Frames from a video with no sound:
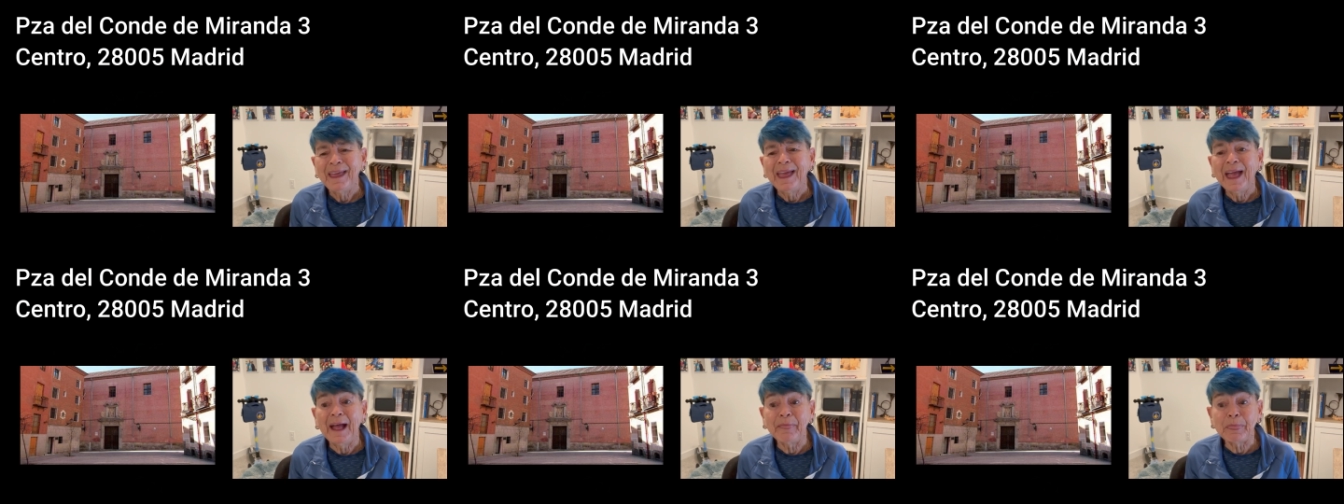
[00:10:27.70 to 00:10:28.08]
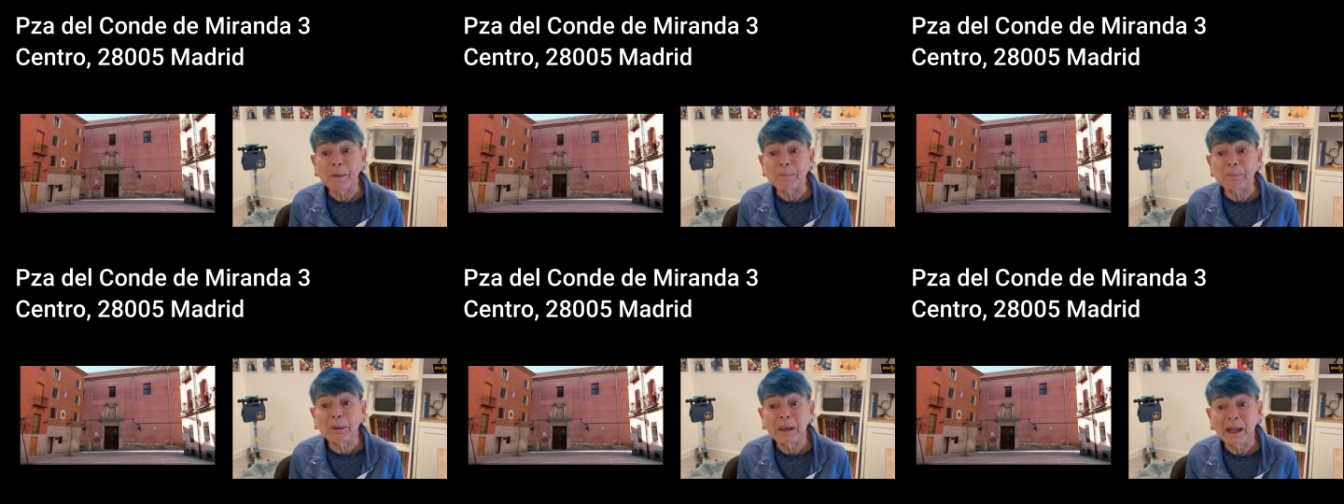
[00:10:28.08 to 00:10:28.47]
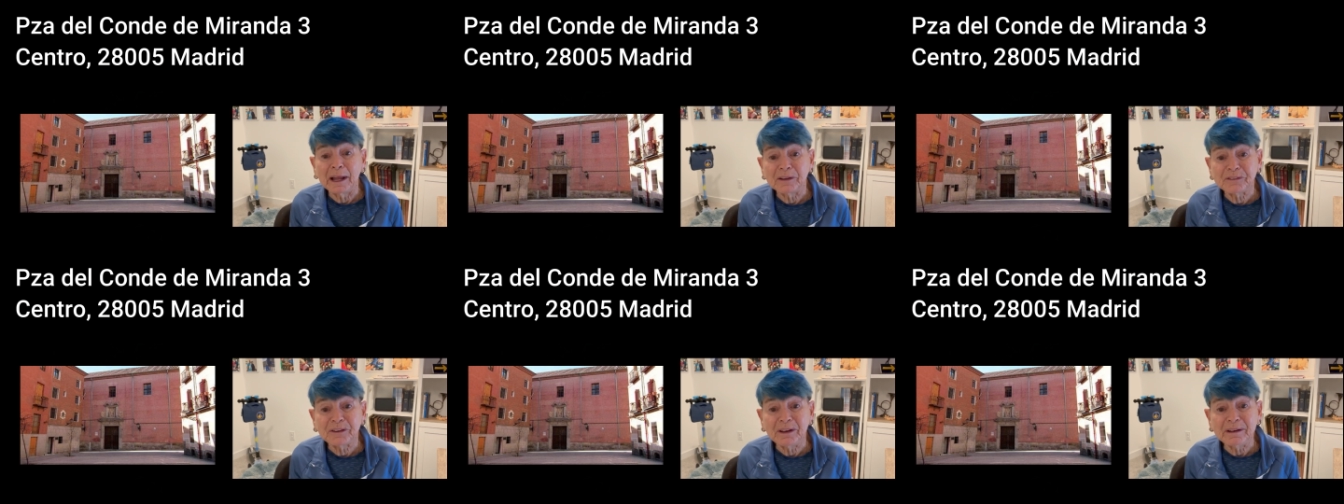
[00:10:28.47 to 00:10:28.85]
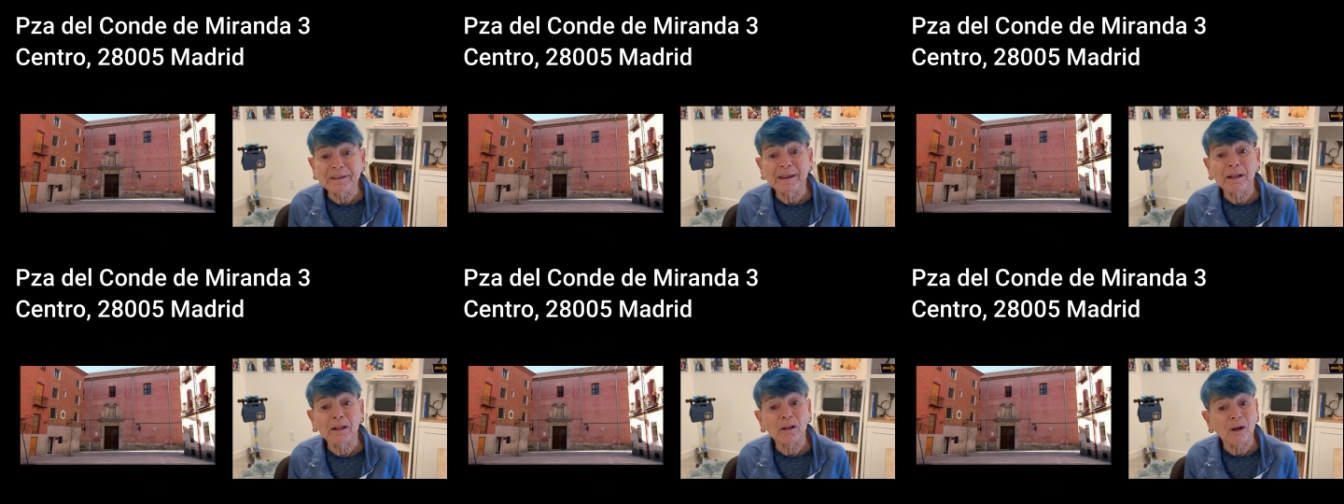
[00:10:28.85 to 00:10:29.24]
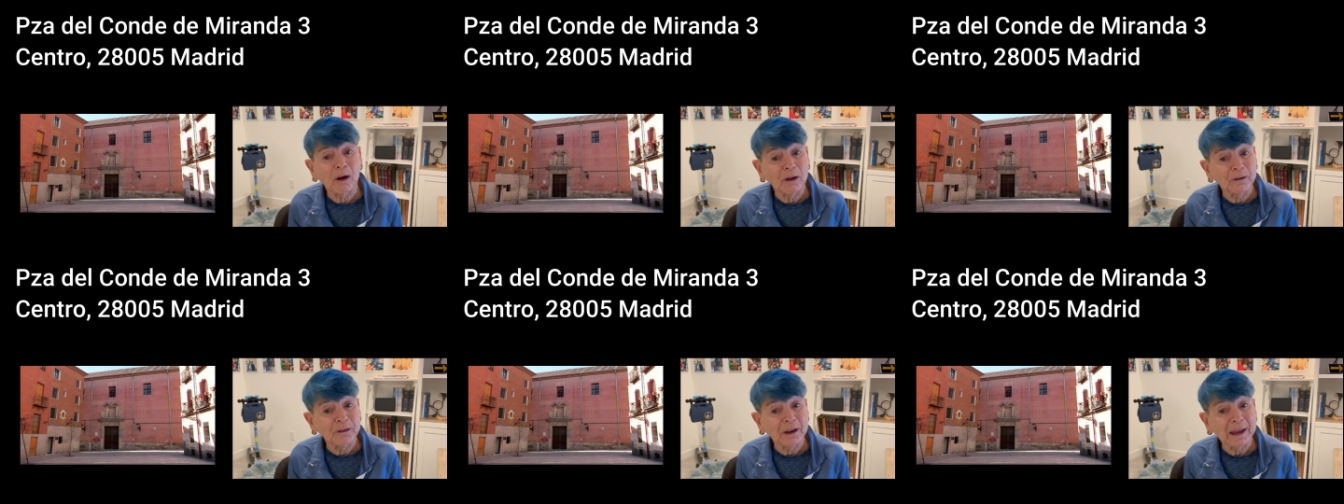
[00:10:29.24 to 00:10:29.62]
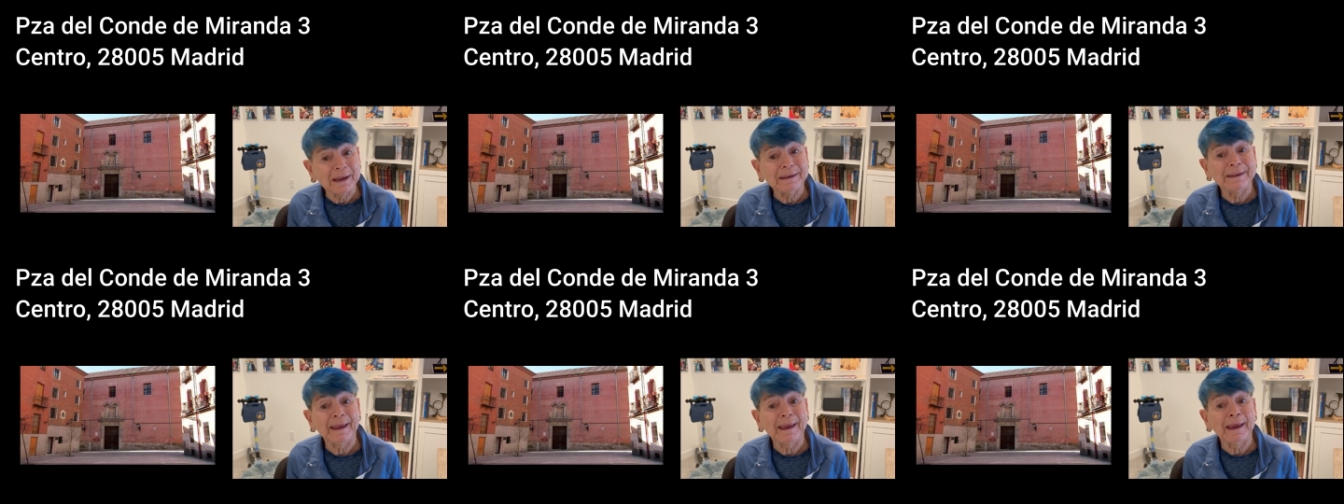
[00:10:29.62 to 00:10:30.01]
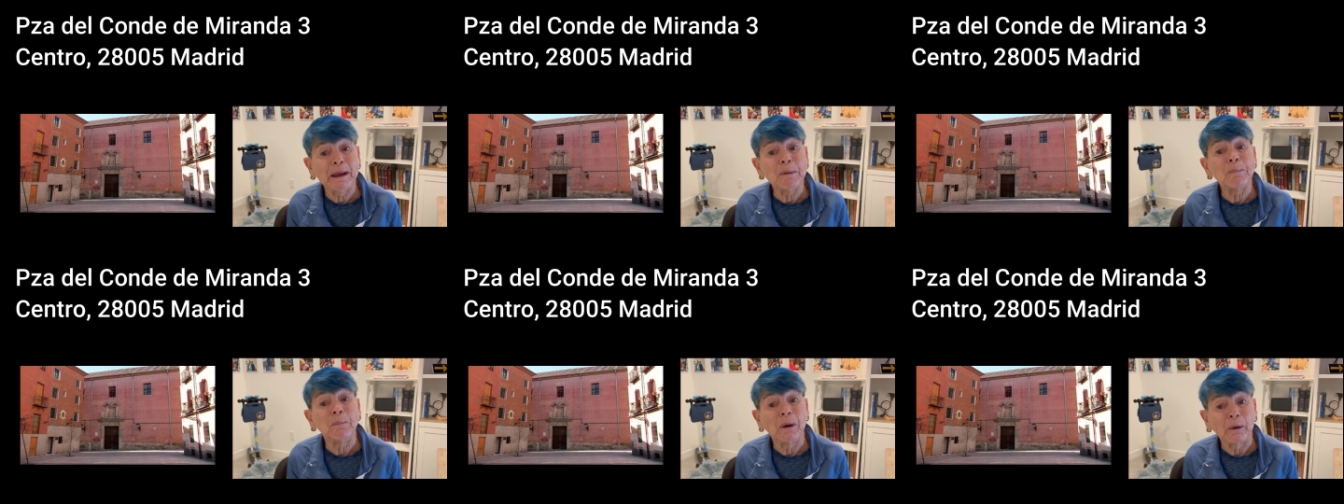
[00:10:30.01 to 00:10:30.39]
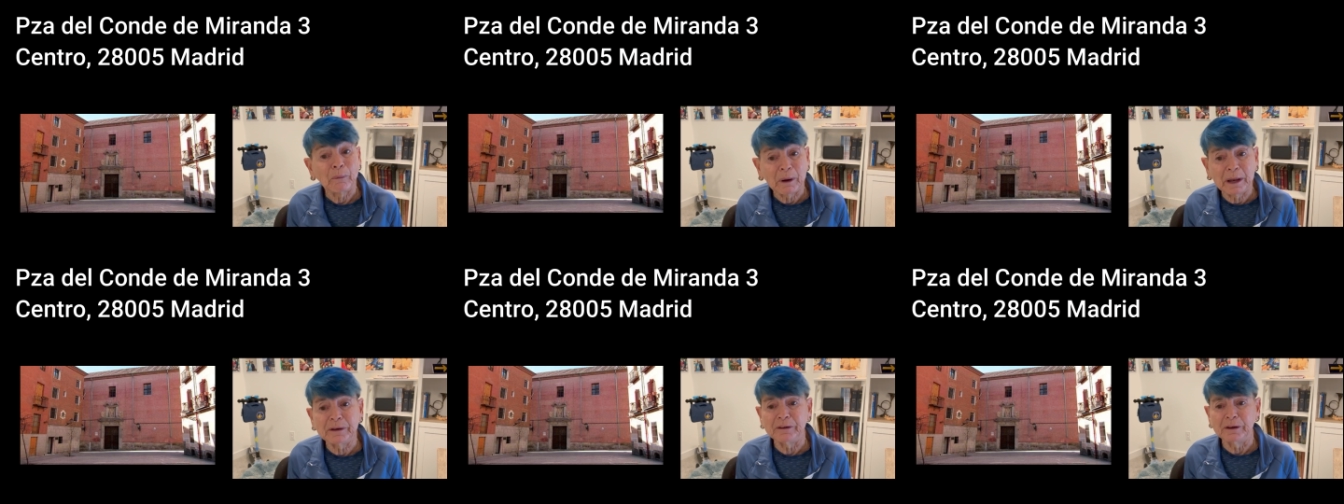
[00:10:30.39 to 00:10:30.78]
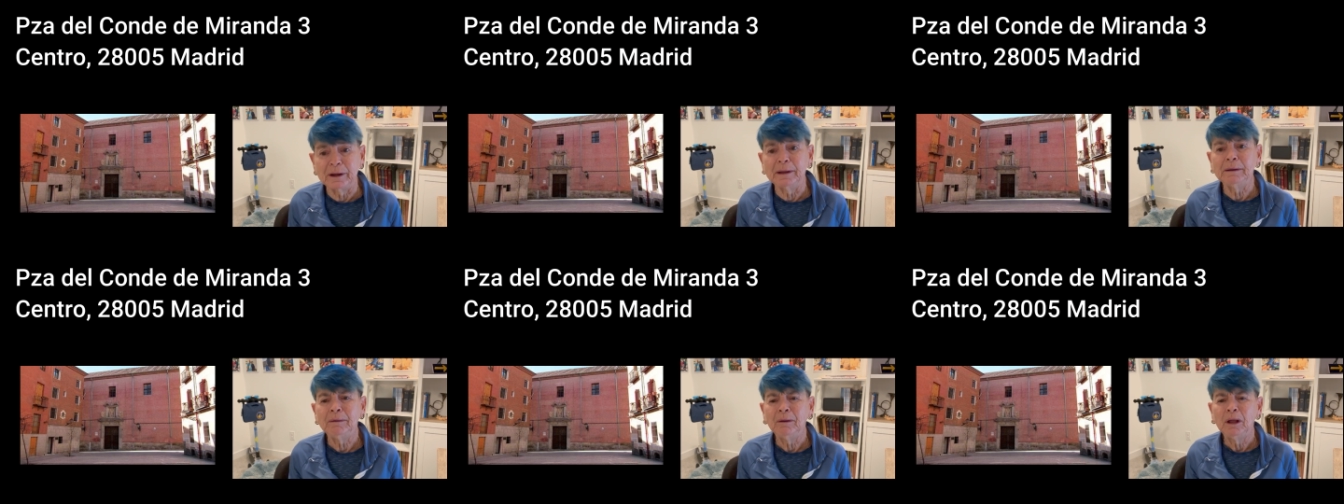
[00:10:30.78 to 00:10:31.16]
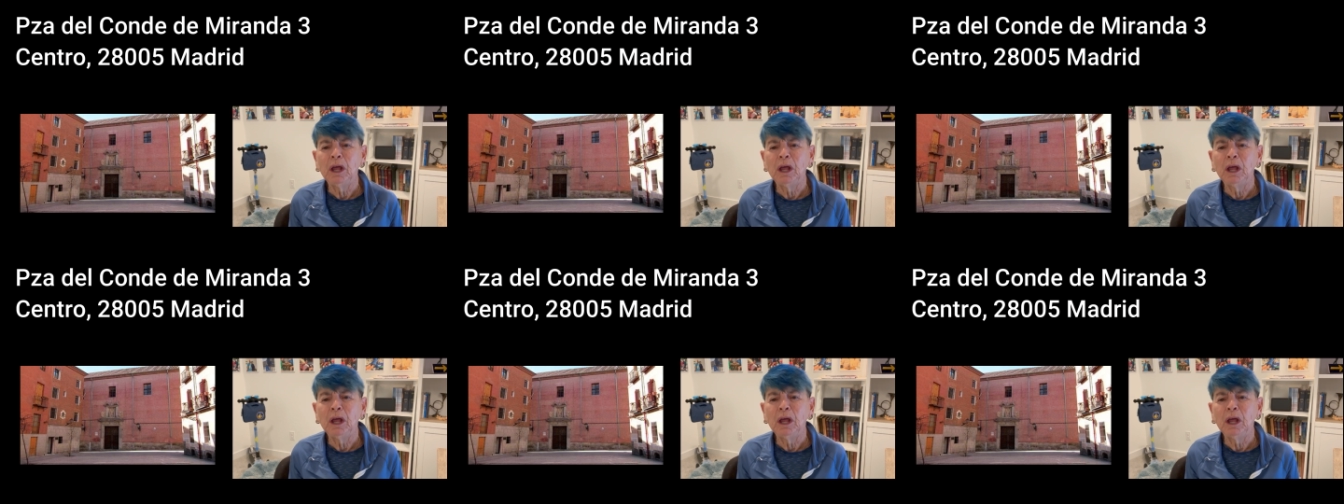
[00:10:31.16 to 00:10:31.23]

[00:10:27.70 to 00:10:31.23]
At the Plaza del Conde de Miranda,